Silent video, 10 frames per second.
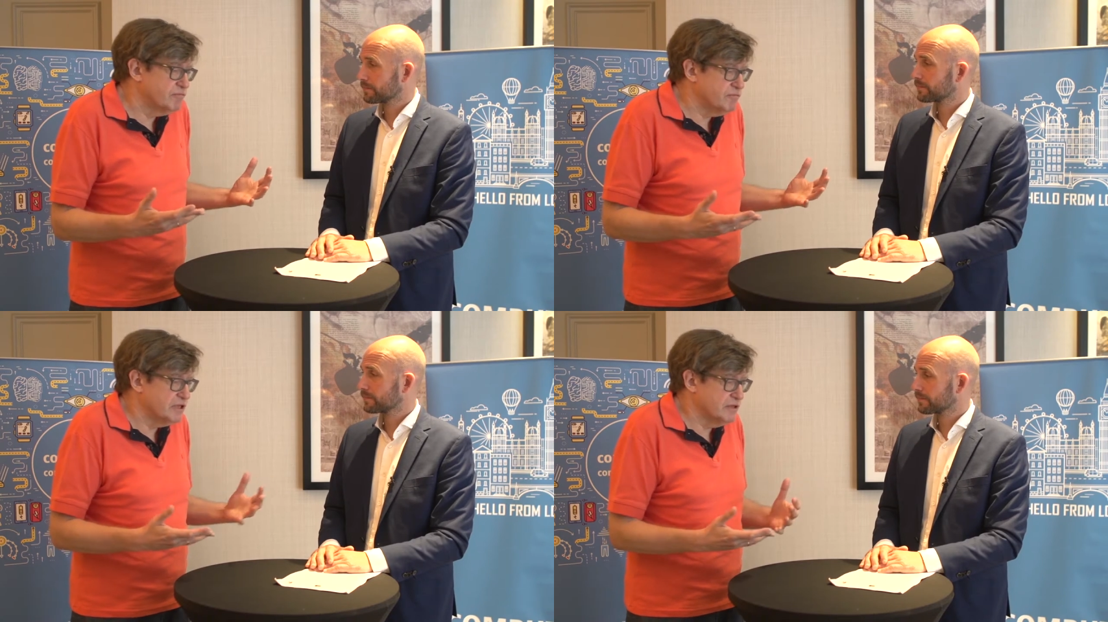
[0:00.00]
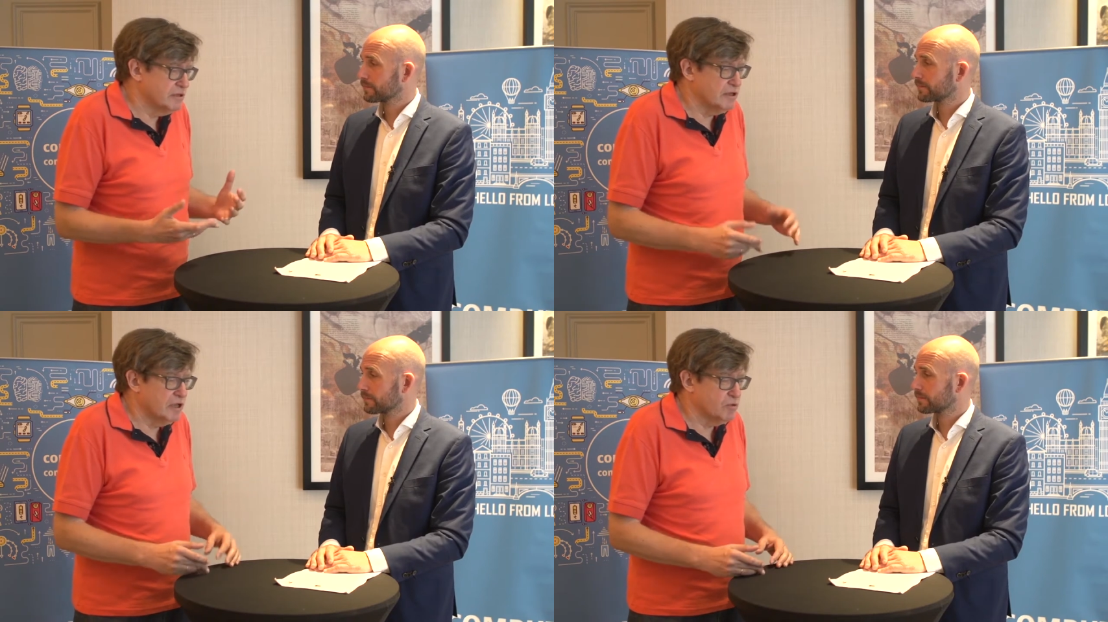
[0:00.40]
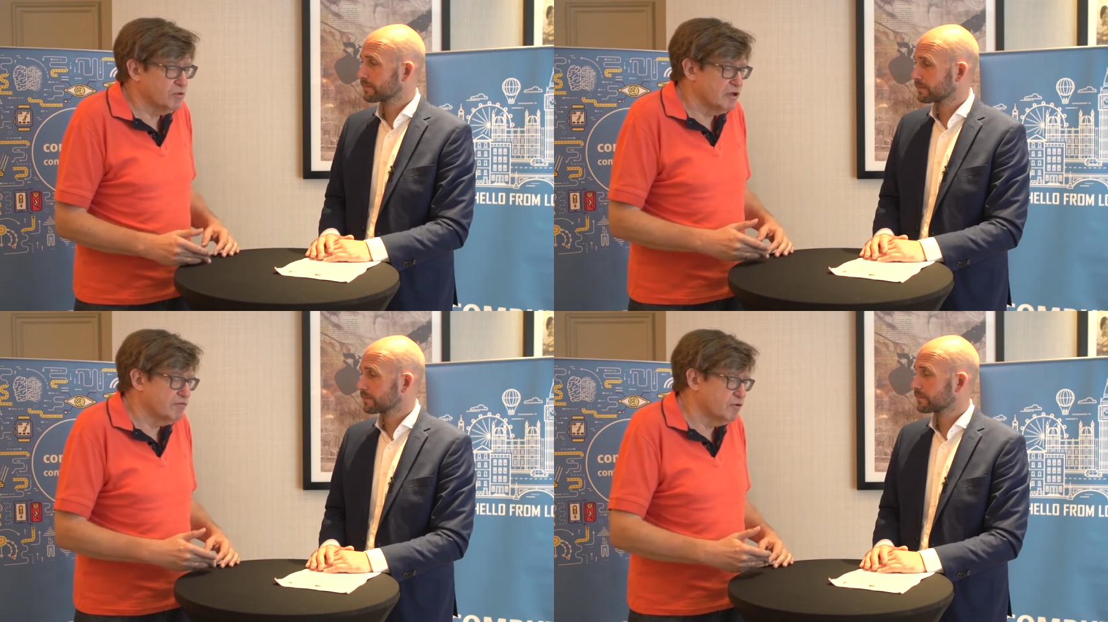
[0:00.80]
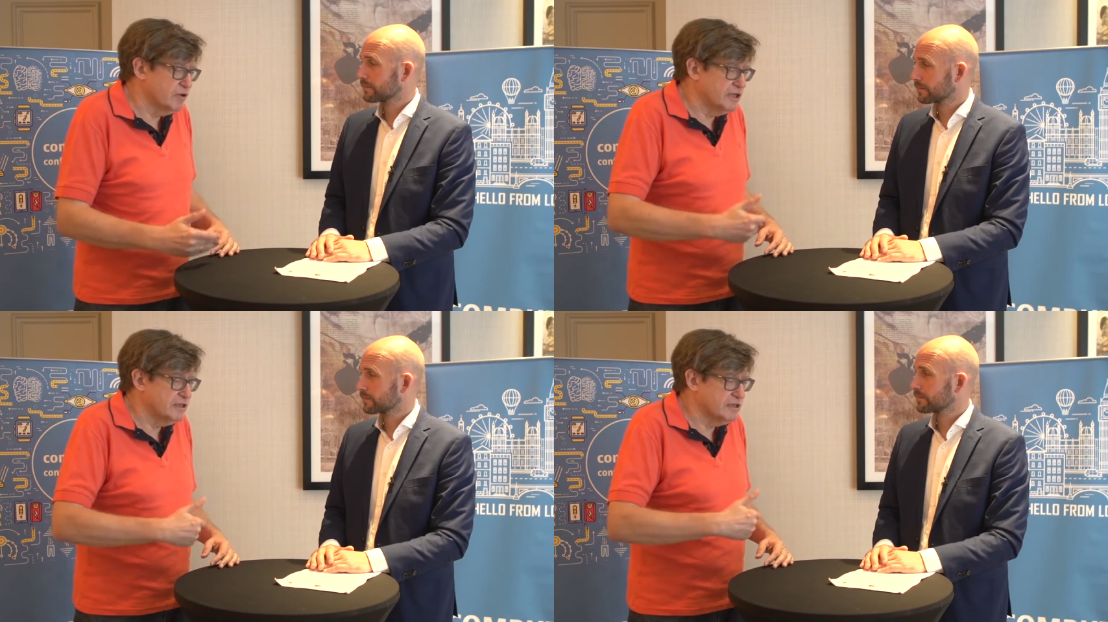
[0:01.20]
Speaker 1: We are looking for
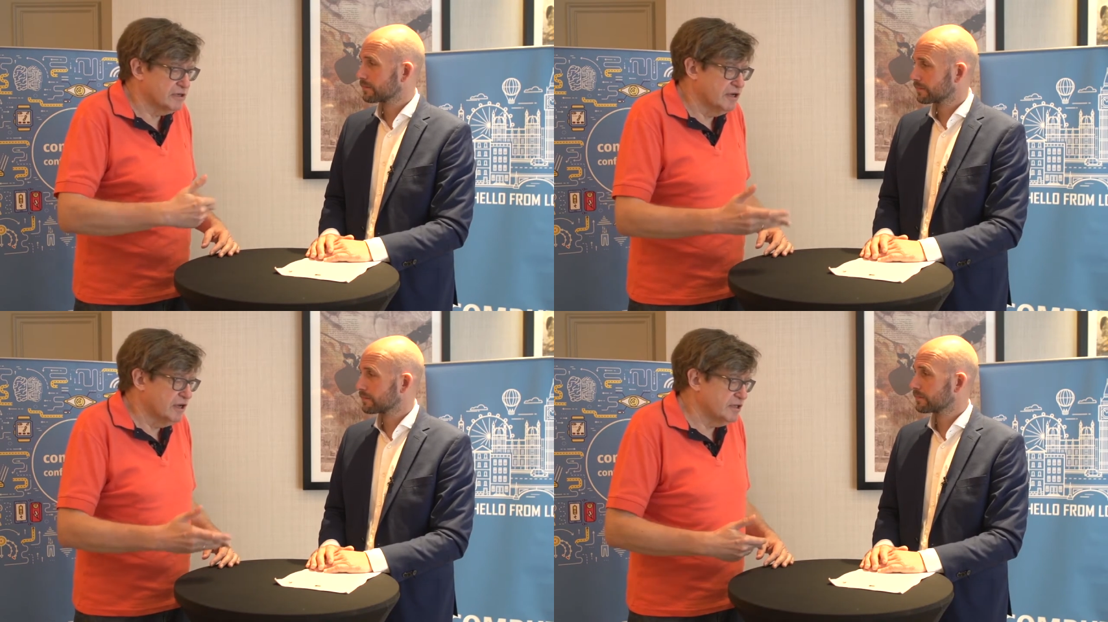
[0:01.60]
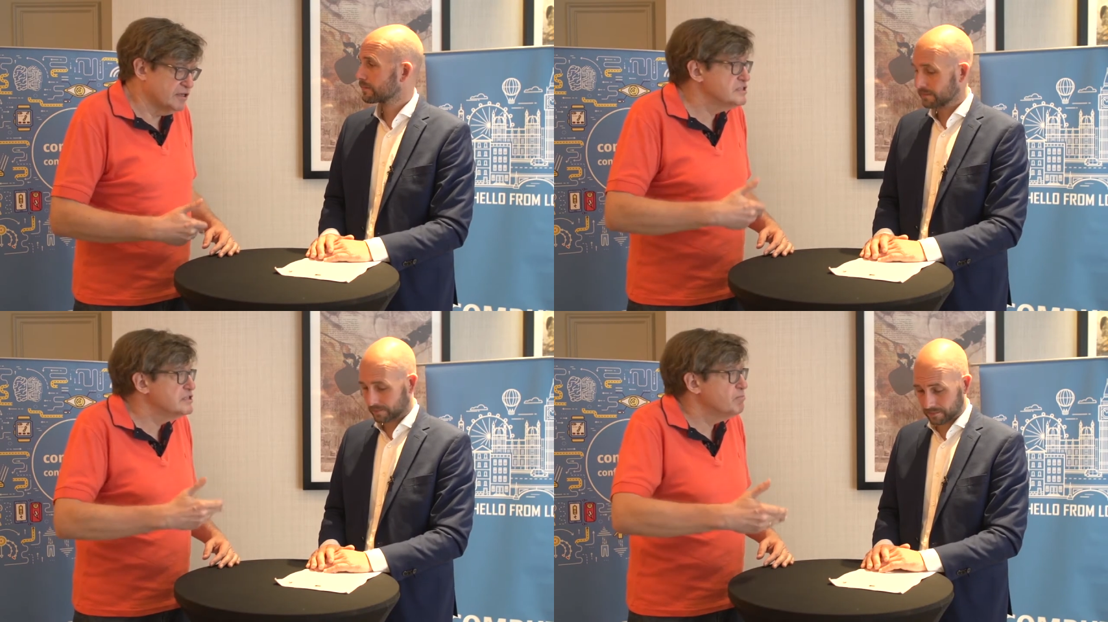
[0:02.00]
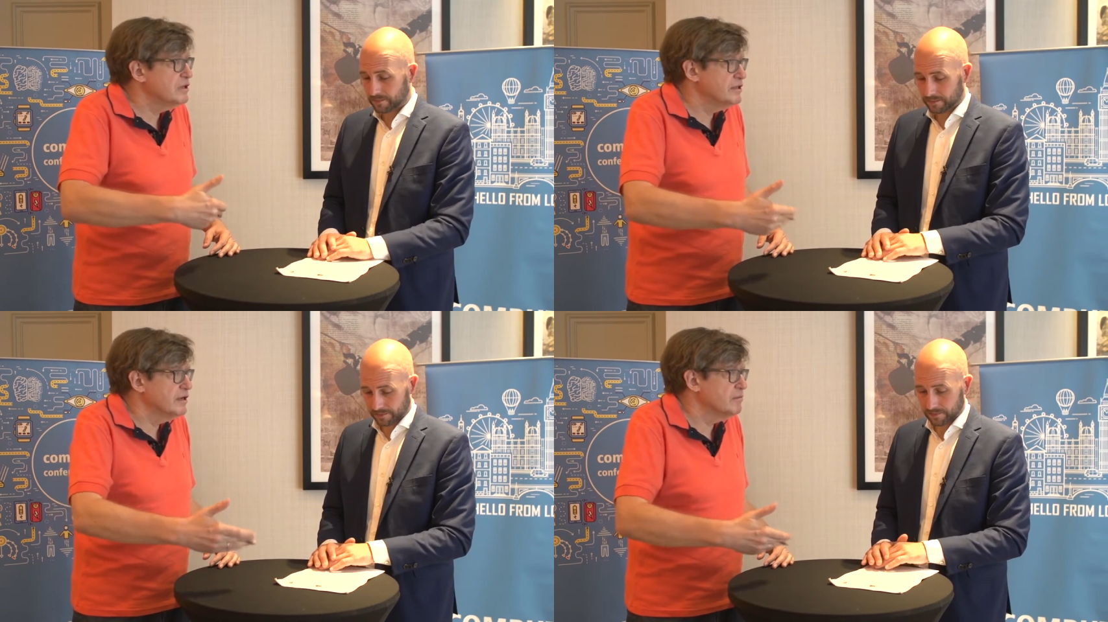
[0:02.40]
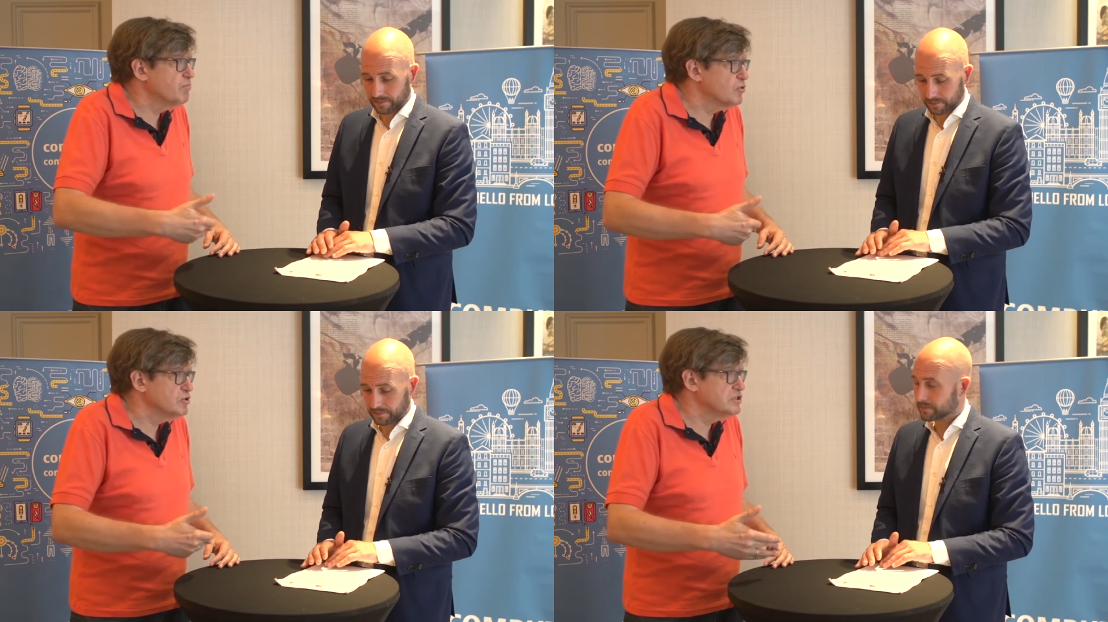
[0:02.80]
interdisciplinary
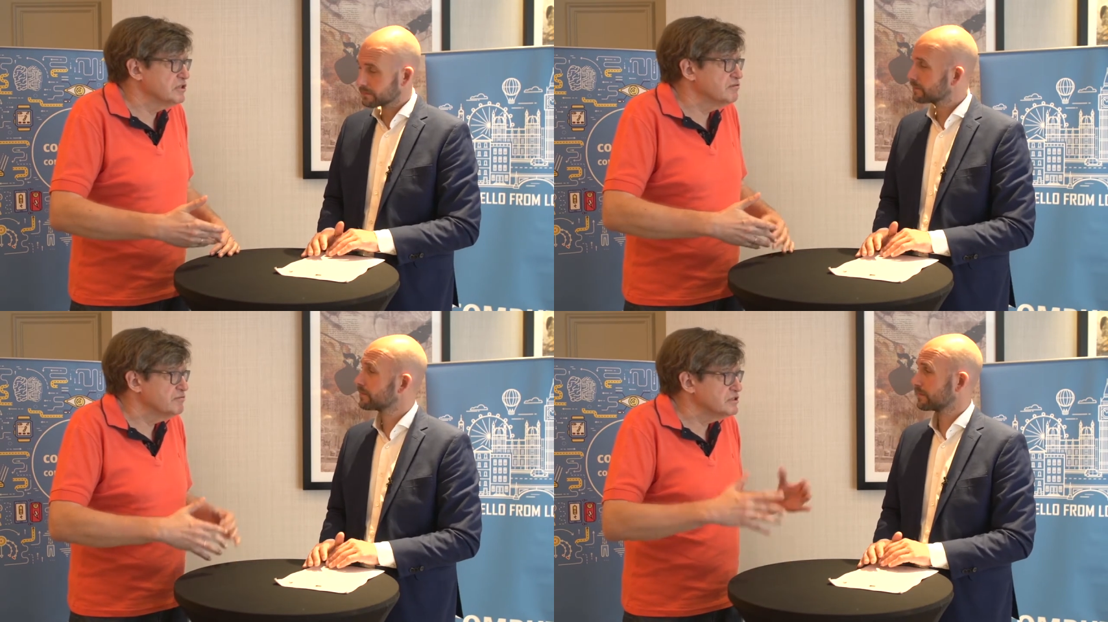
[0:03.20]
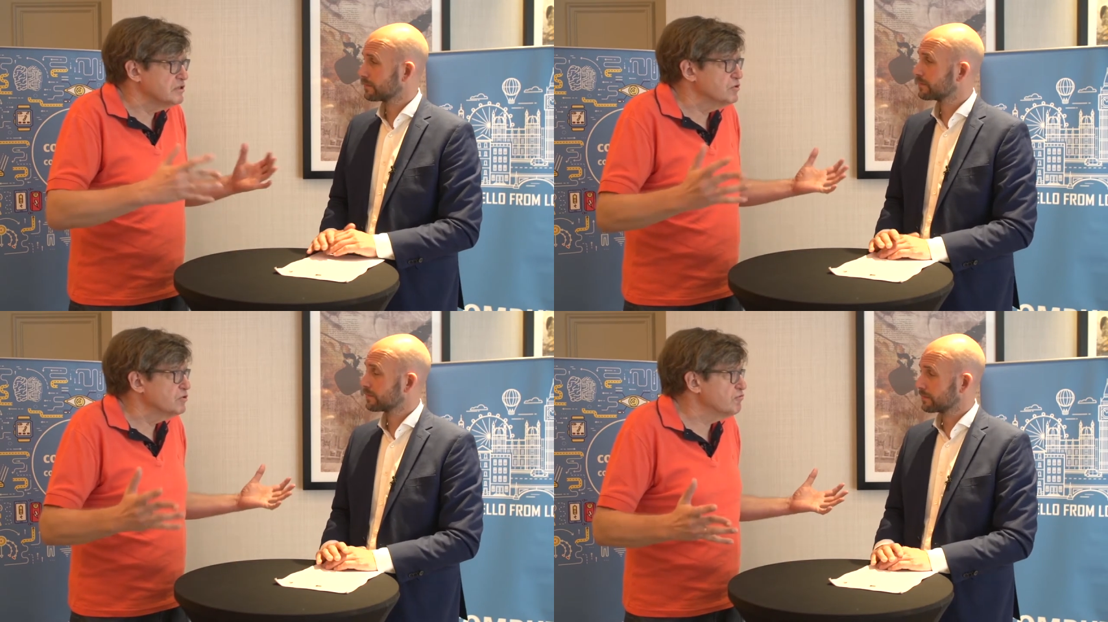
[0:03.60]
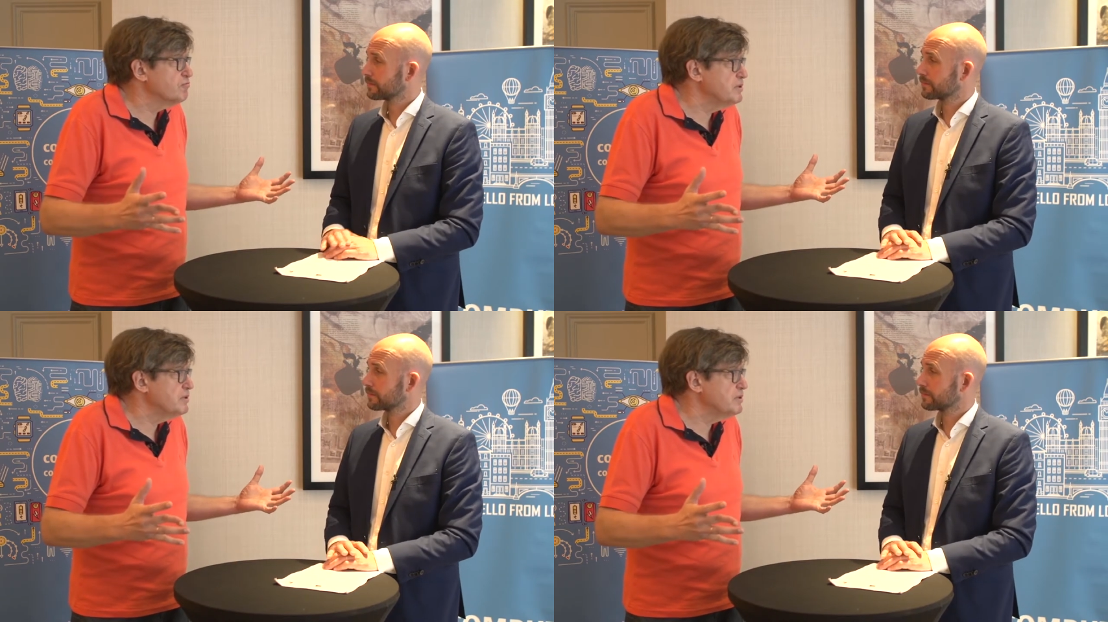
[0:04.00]
project with a lot of